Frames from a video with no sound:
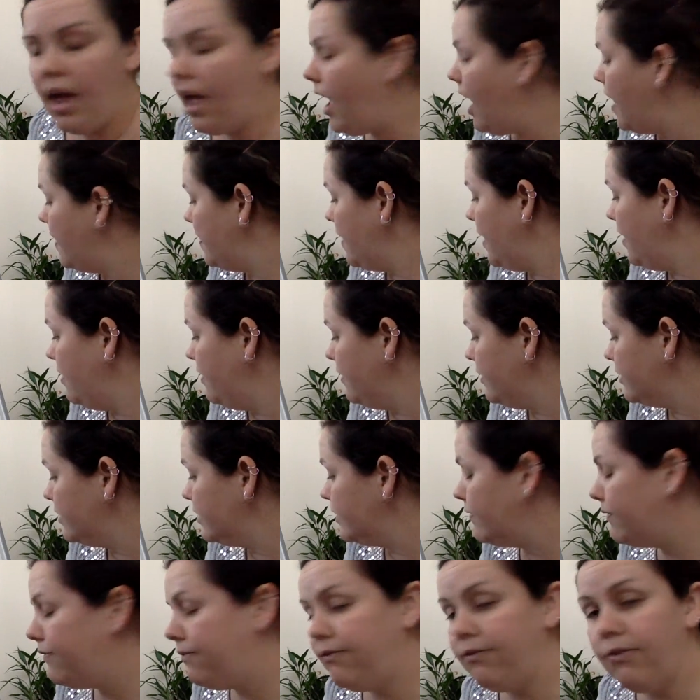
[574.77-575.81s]
and then
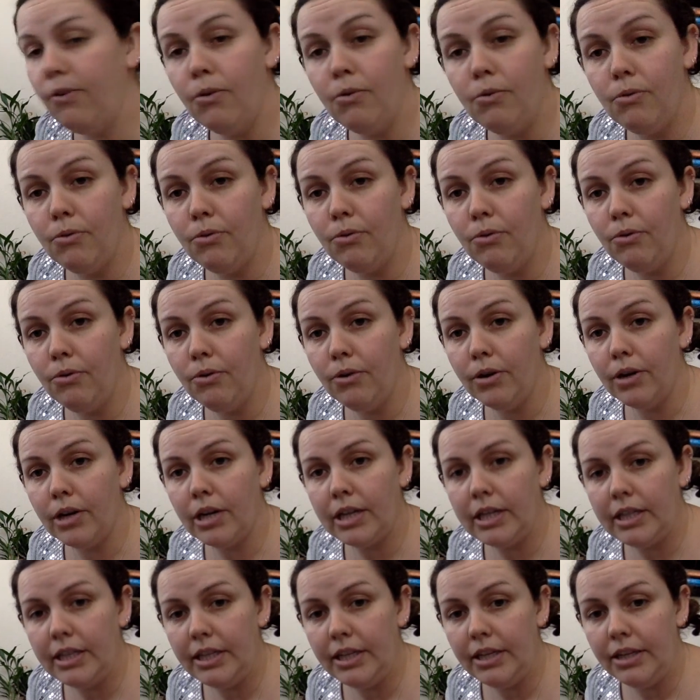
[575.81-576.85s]
there's 4
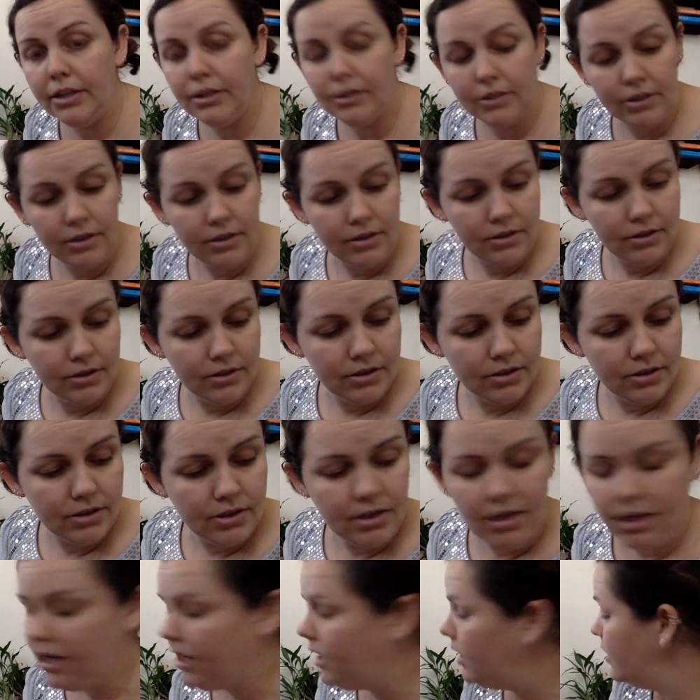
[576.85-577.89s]
clear.
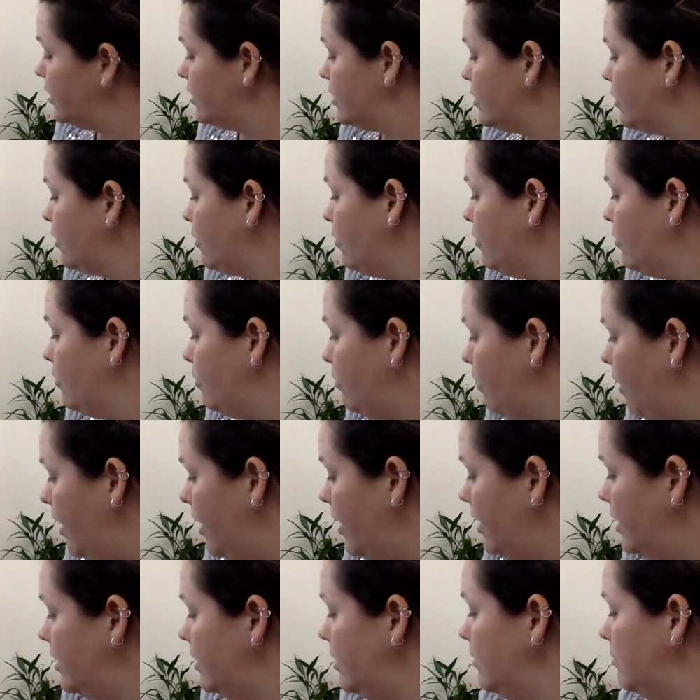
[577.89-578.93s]
So
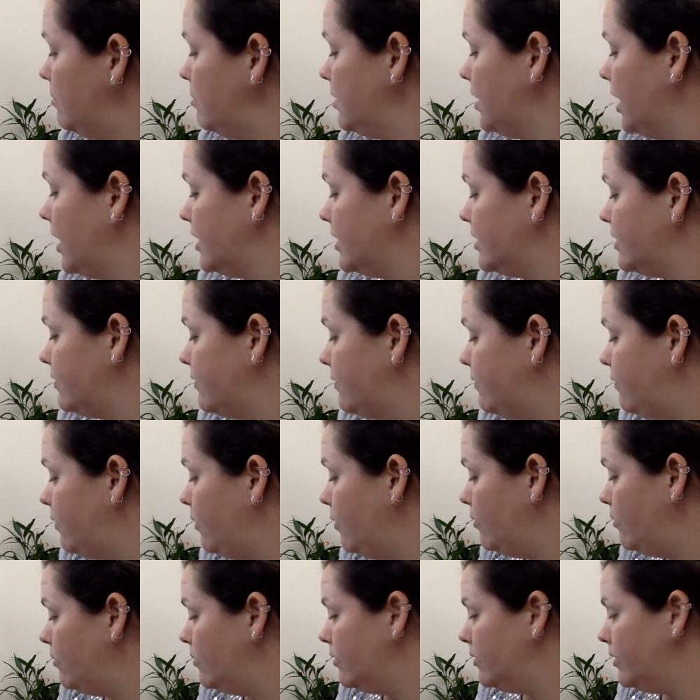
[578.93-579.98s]
1 plus
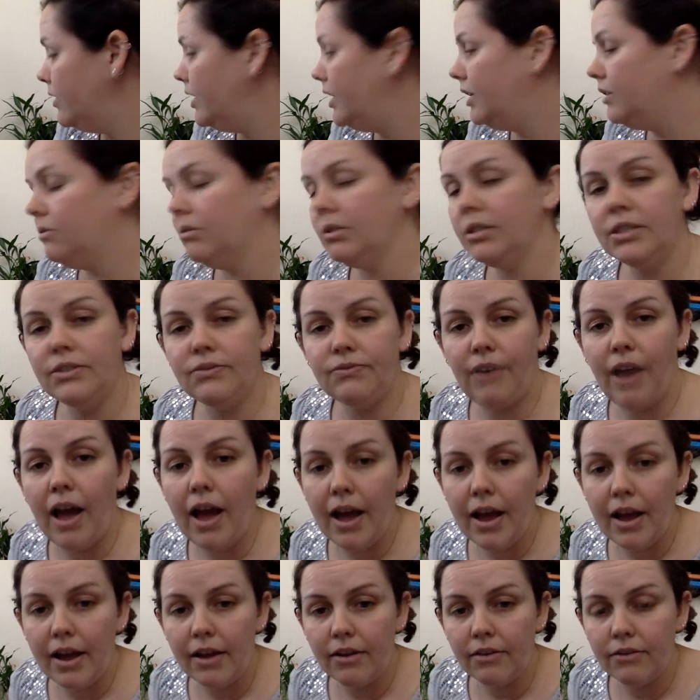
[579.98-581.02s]
4 equals
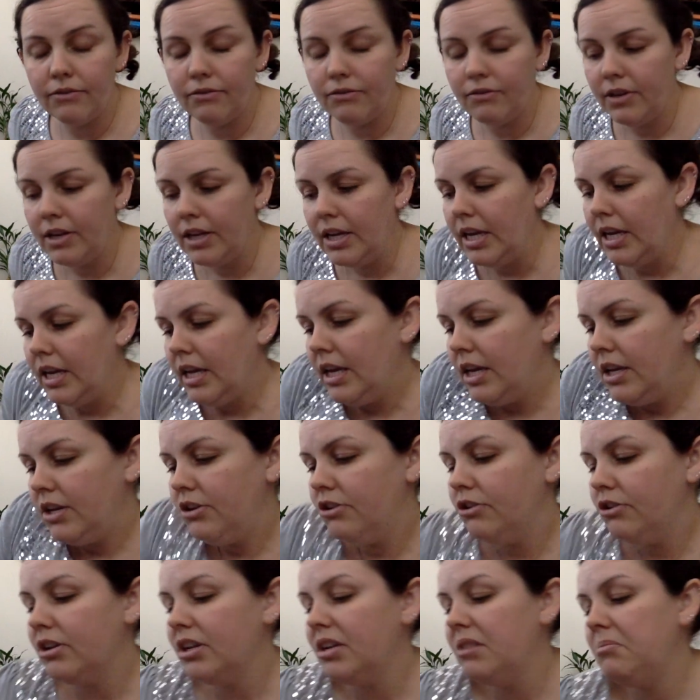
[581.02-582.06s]
5.
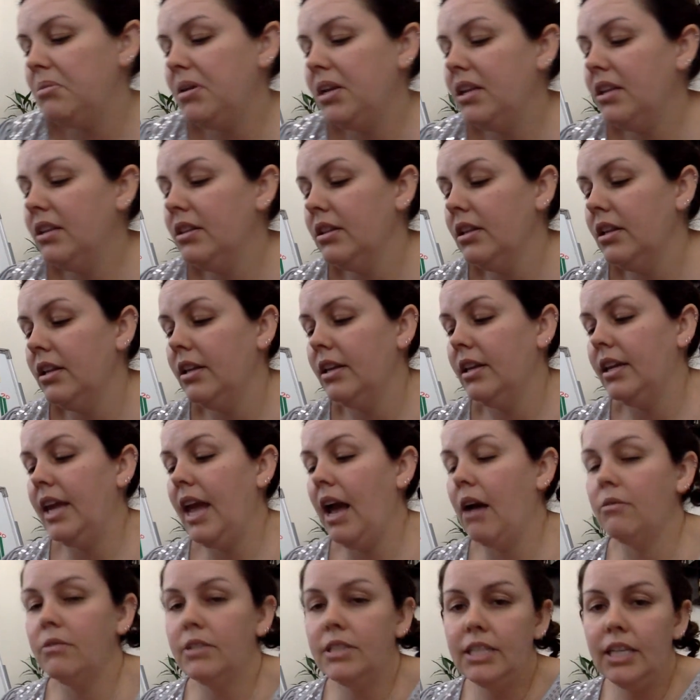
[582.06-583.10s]
You're going to be
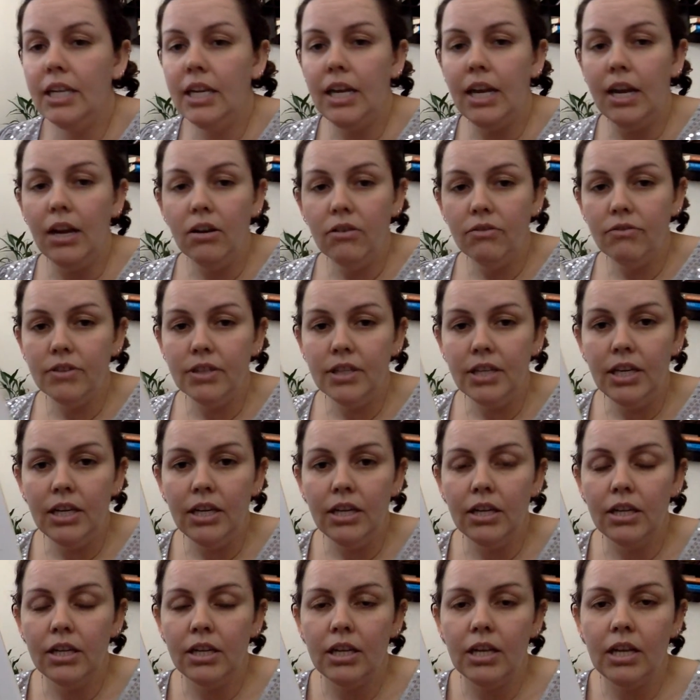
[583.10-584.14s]
counting
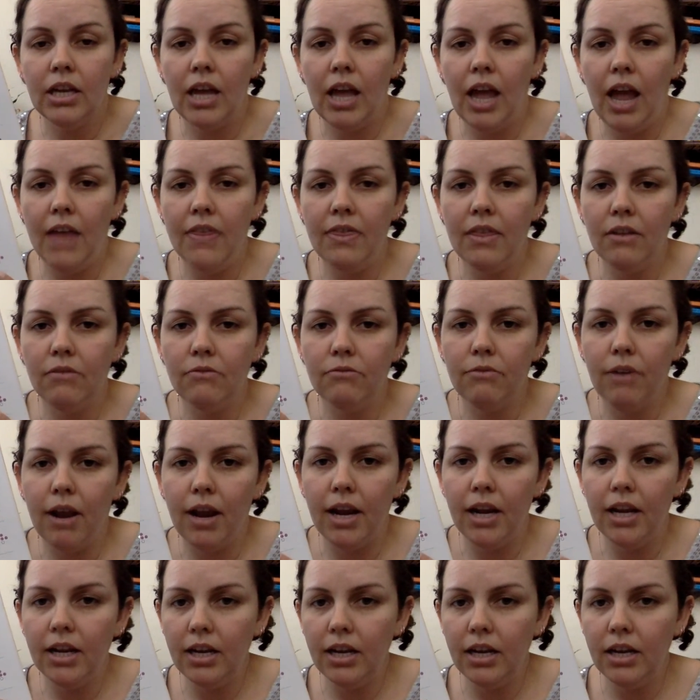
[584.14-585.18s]
carefully and then
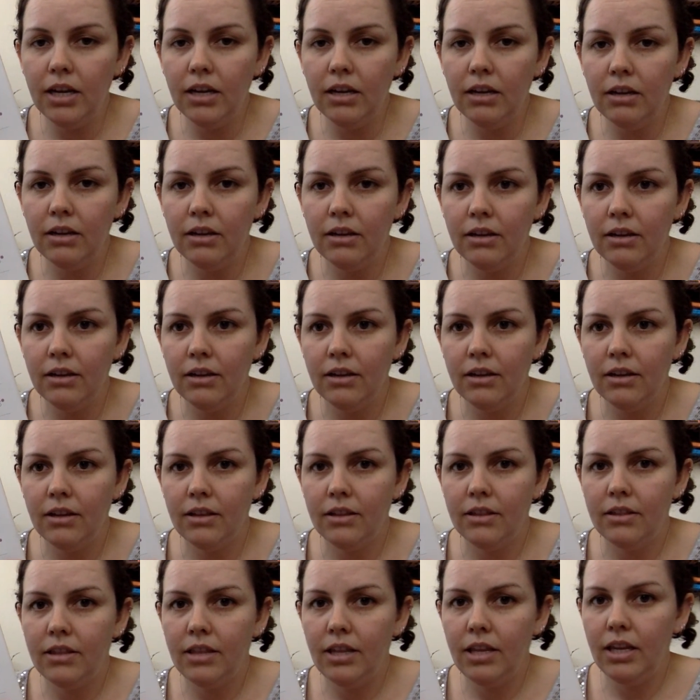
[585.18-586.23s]
writing
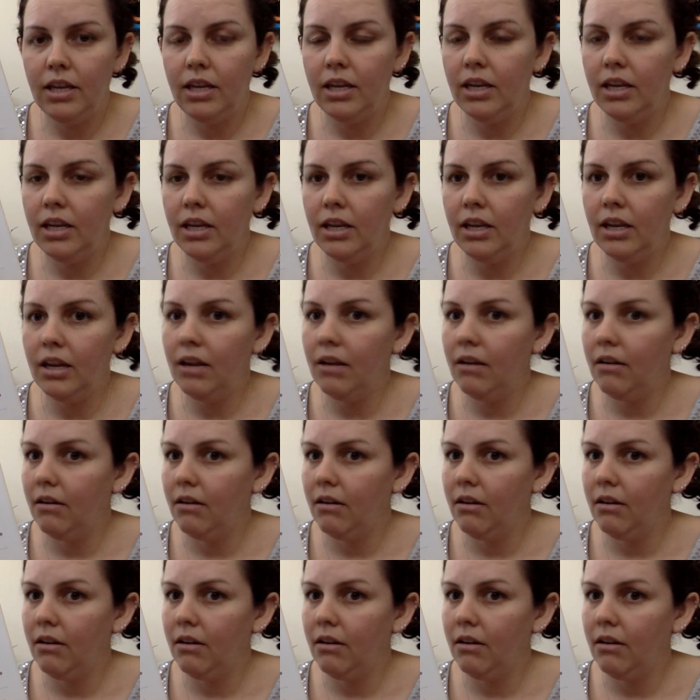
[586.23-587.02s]
the,